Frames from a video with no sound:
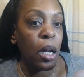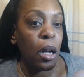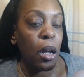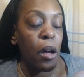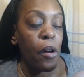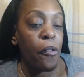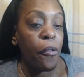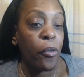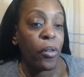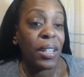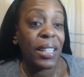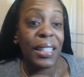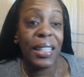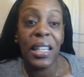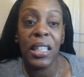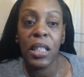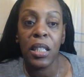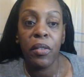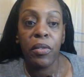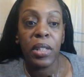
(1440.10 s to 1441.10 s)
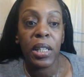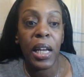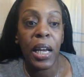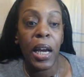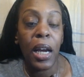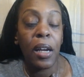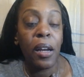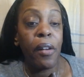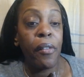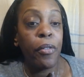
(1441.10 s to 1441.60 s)
sensitive skin if
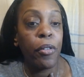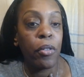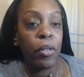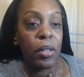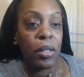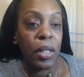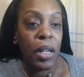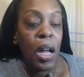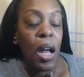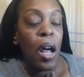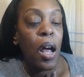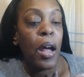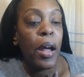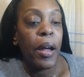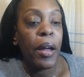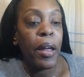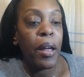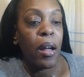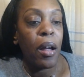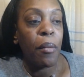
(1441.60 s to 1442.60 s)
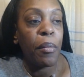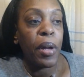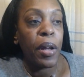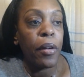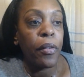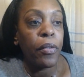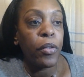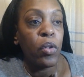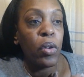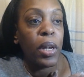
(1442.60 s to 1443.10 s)
you're um, if you
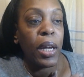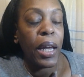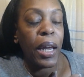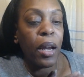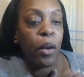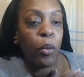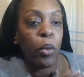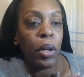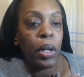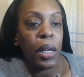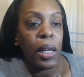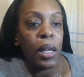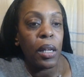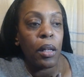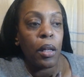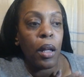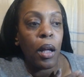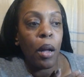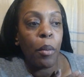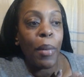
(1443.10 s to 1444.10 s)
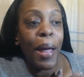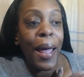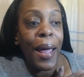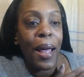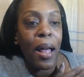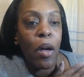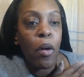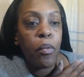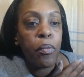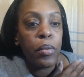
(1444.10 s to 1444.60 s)
can't really um, have you
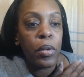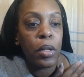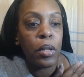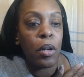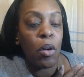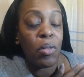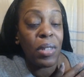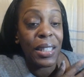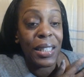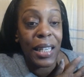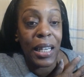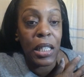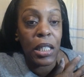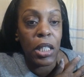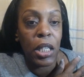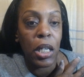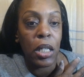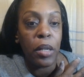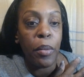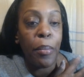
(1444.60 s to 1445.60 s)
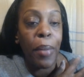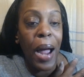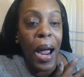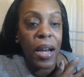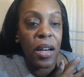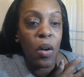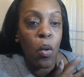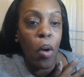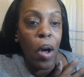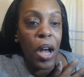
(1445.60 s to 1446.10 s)
know scented body
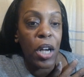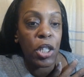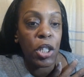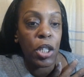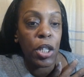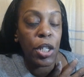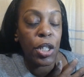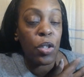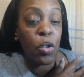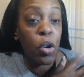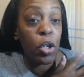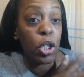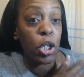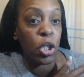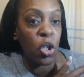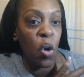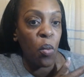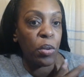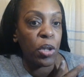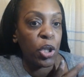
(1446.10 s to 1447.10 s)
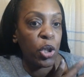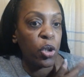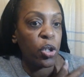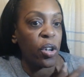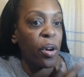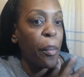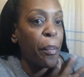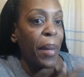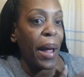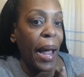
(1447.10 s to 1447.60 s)
washes or soaps to your
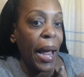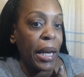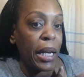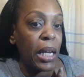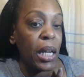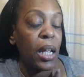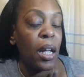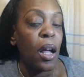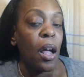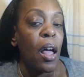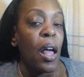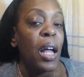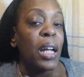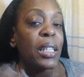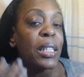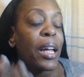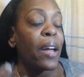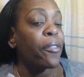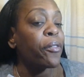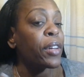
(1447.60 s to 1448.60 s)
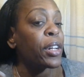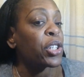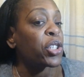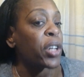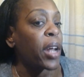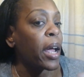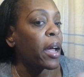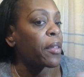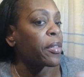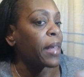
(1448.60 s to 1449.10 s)
body definitely check
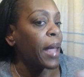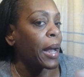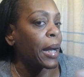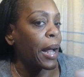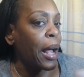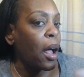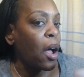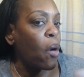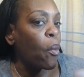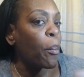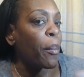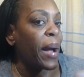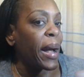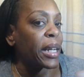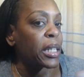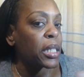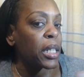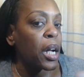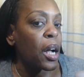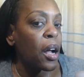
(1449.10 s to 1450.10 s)
that out by Dove